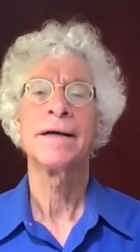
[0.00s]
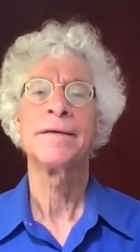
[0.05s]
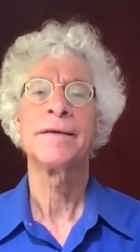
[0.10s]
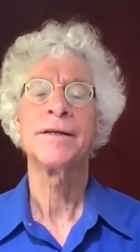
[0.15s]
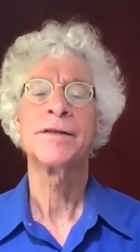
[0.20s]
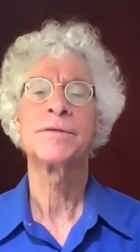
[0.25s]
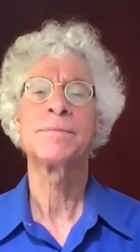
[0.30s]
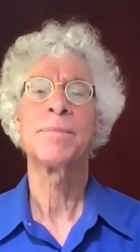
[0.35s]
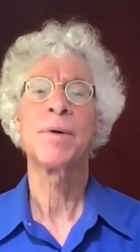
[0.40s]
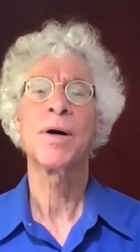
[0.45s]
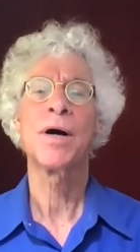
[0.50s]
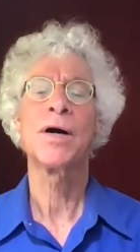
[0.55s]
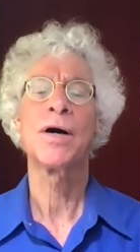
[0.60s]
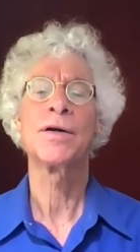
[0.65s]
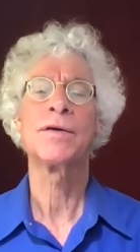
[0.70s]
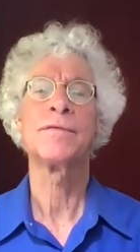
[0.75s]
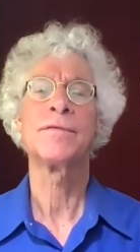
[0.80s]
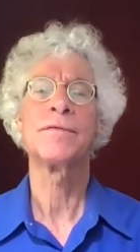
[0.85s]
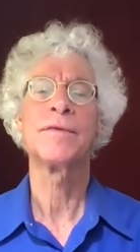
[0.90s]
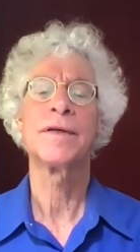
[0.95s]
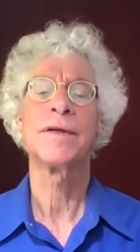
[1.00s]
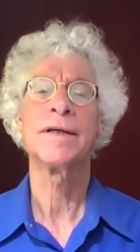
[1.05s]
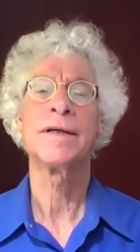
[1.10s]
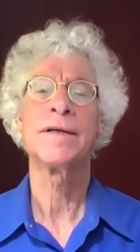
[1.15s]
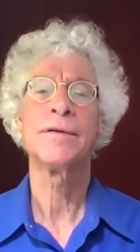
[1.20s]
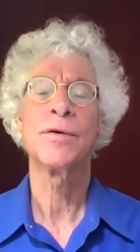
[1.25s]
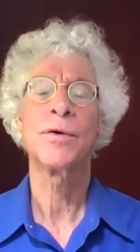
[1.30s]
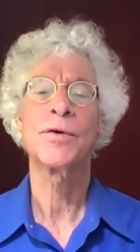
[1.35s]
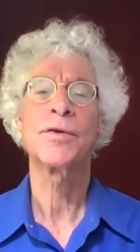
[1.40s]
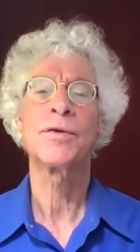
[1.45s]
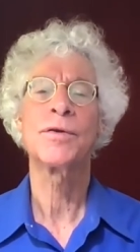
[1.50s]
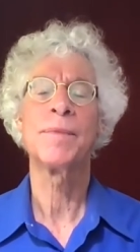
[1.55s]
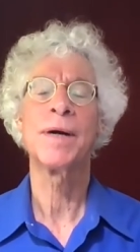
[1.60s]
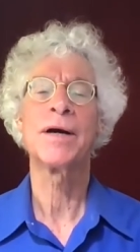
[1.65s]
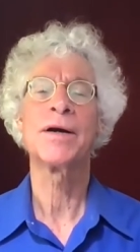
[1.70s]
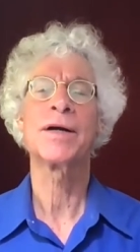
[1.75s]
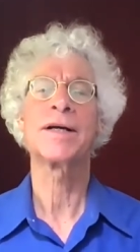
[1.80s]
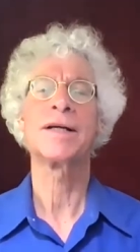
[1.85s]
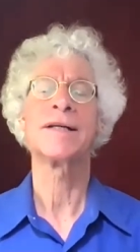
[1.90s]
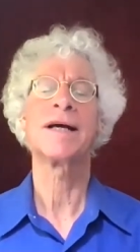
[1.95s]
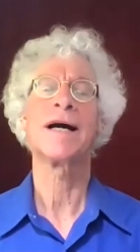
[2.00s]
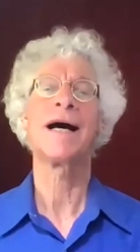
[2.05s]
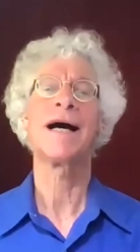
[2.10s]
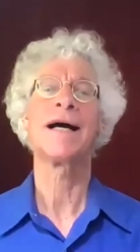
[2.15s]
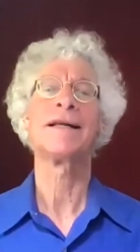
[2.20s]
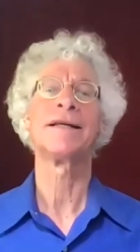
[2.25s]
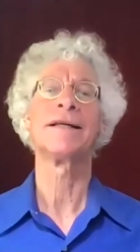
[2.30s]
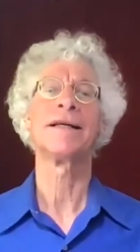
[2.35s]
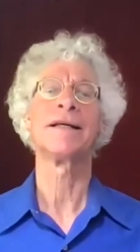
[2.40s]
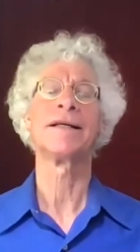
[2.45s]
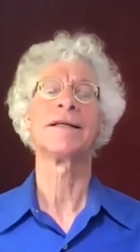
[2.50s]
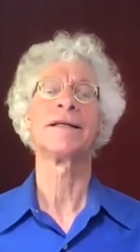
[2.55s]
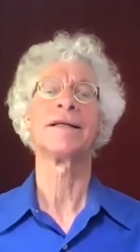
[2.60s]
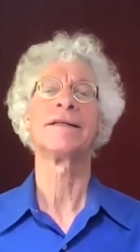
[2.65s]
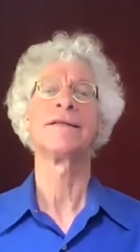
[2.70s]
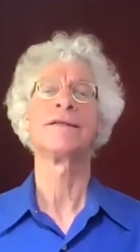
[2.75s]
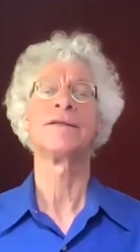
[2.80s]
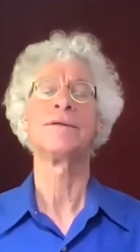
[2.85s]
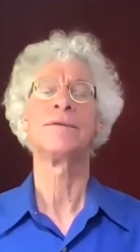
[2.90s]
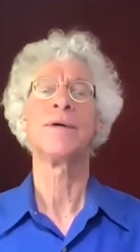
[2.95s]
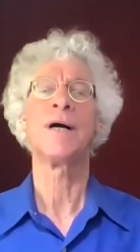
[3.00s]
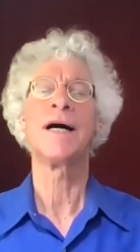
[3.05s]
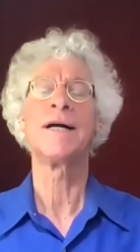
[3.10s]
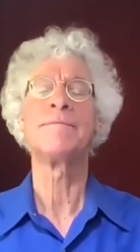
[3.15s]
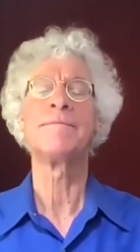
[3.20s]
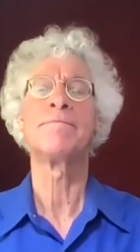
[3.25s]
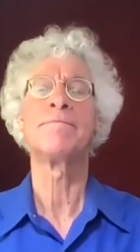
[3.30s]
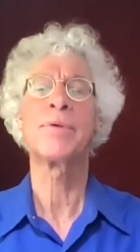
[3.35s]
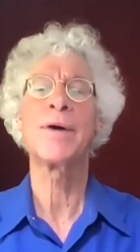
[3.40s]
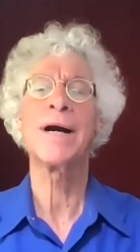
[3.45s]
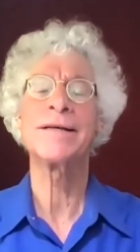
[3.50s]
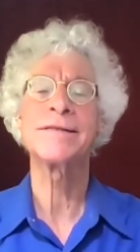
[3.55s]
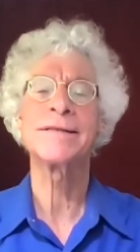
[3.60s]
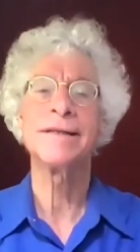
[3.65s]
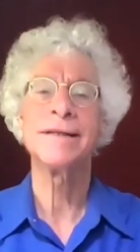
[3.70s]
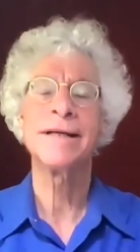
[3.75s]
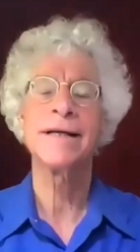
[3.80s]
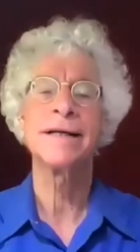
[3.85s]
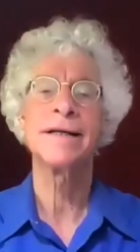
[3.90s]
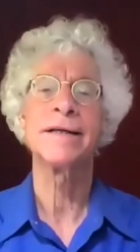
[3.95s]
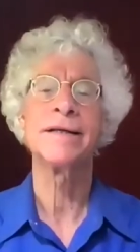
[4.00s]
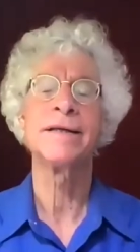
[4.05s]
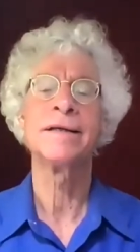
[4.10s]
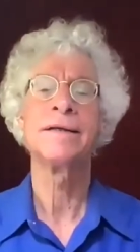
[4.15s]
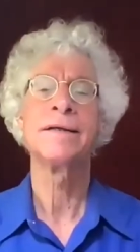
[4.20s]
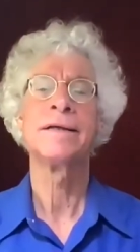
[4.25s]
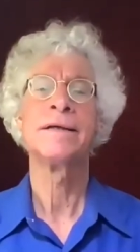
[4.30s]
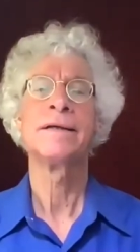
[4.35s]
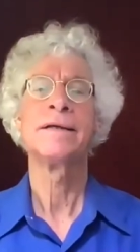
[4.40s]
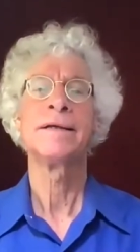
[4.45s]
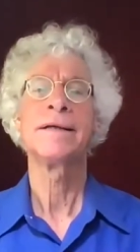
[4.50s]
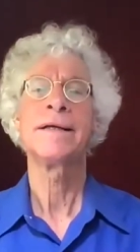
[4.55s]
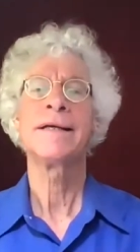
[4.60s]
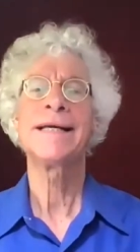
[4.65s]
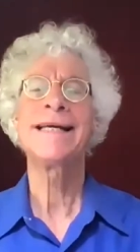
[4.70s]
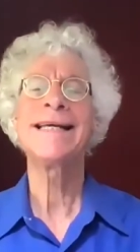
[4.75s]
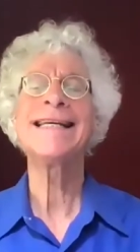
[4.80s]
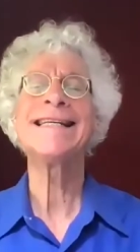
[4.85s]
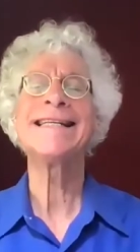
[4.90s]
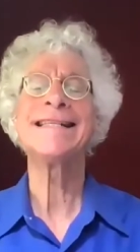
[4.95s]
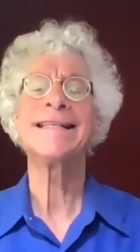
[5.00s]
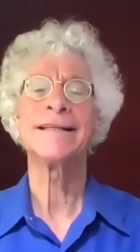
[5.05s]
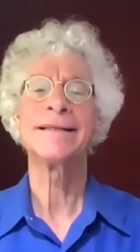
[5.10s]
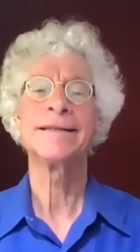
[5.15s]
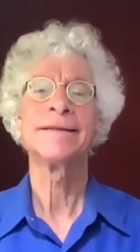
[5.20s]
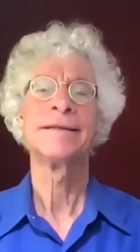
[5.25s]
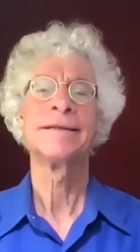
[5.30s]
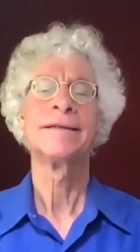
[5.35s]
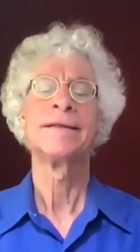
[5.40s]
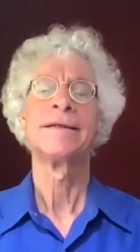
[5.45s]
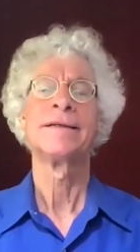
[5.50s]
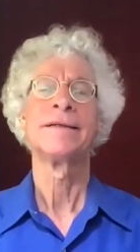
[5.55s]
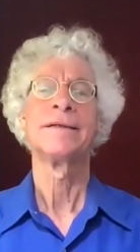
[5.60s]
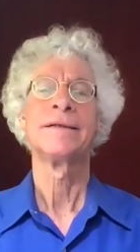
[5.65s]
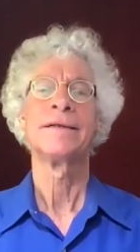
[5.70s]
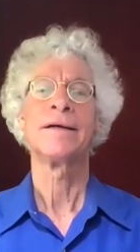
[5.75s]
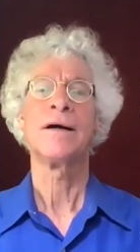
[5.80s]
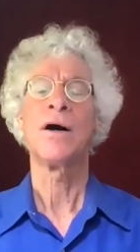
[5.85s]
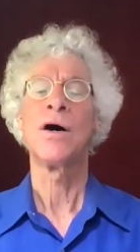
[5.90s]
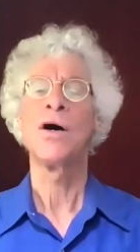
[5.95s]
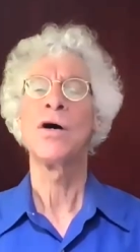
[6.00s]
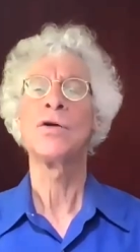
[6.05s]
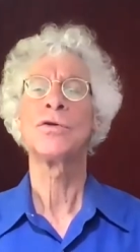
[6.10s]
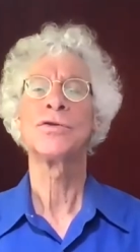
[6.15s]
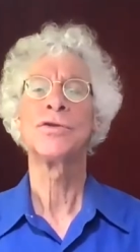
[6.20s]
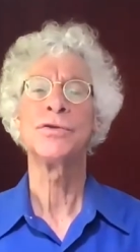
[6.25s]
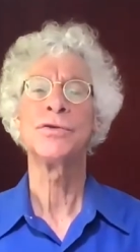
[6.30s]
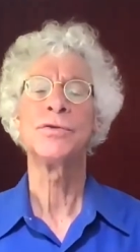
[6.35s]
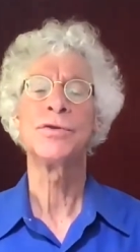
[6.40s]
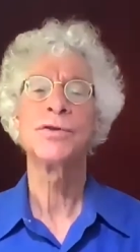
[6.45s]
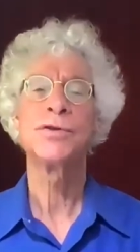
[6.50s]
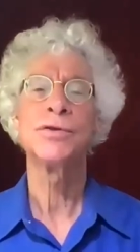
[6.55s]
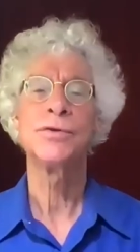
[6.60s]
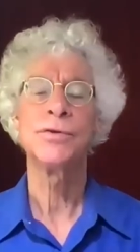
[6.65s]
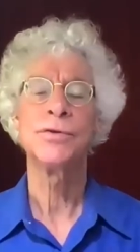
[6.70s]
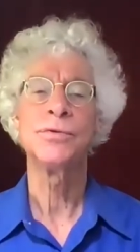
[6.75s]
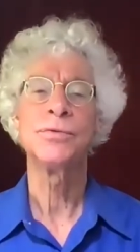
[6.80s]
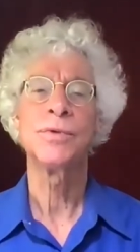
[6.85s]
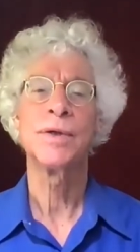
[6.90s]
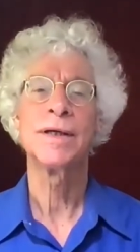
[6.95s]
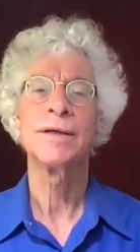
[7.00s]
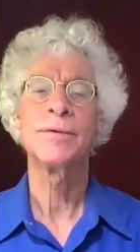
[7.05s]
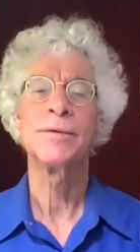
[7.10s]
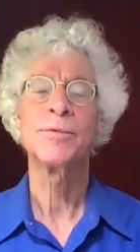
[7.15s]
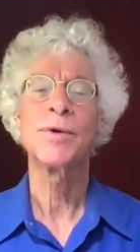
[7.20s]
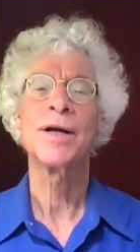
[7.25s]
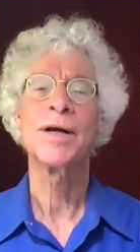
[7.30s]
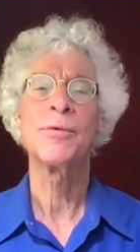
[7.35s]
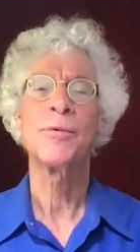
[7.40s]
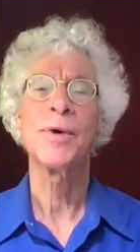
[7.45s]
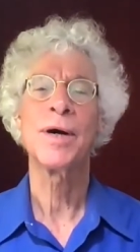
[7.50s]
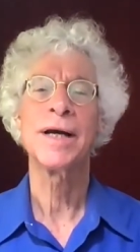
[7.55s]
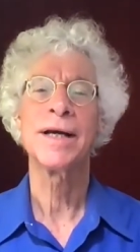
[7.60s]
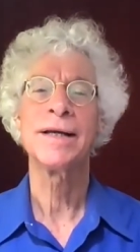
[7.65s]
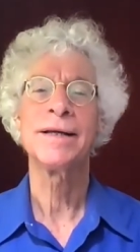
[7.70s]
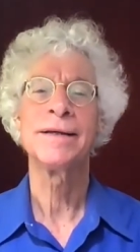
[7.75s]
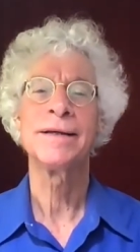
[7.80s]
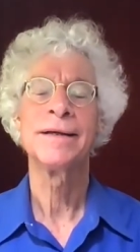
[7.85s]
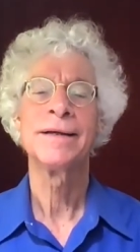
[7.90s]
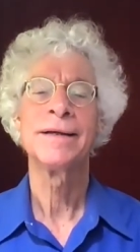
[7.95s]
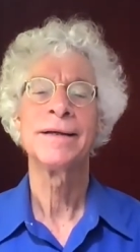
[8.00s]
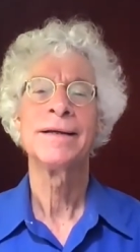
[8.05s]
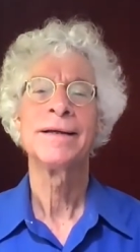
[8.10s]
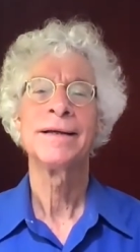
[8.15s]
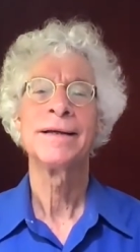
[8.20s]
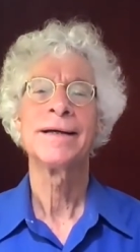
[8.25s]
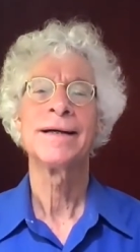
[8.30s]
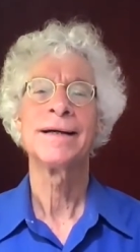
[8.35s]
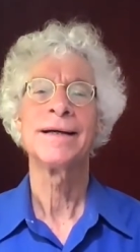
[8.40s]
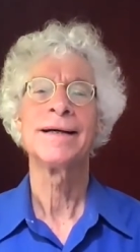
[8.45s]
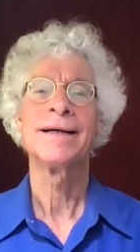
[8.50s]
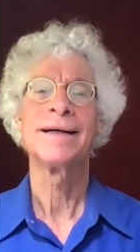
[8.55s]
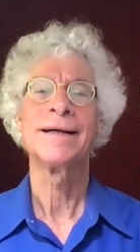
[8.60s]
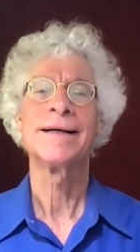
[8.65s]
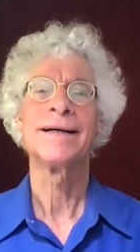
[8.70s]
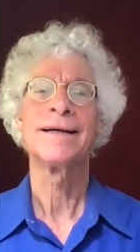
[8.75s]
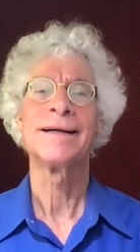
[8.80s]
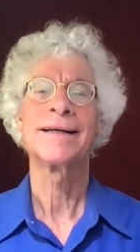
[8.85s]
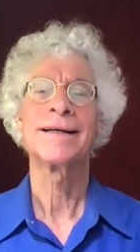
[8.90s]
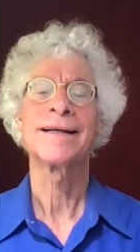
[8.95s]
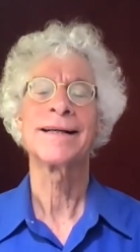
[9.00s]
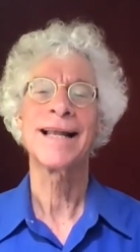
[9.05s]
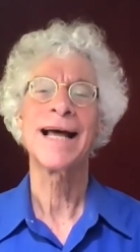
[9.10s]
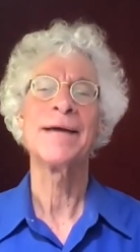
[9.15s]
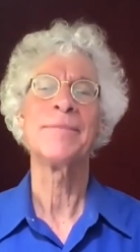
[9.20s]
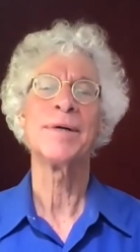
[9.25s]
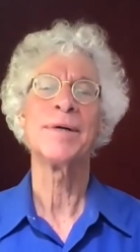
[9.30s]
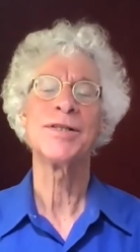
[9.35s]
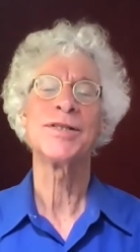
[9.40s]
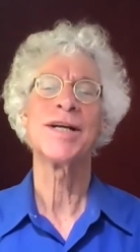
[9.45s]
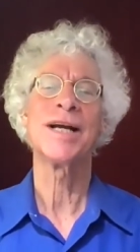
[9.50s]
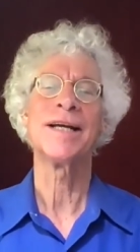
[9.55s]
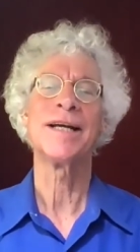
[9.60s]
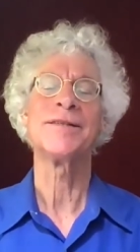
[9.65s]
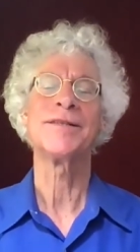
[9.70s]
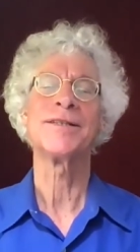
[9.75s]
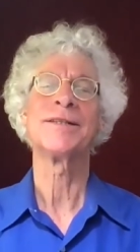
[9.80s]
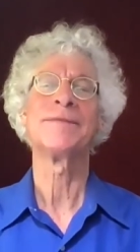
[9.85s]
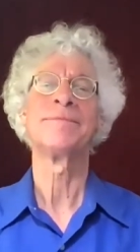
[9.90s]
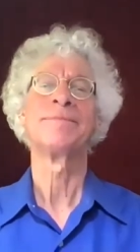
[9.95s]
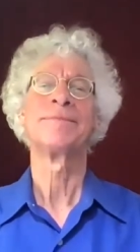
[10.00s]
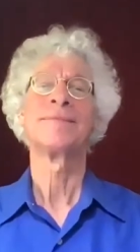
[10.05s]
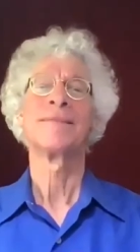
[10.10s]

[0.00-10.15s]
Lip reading: this part of the North American continent into unprecedented heat, all due to runaway climate change.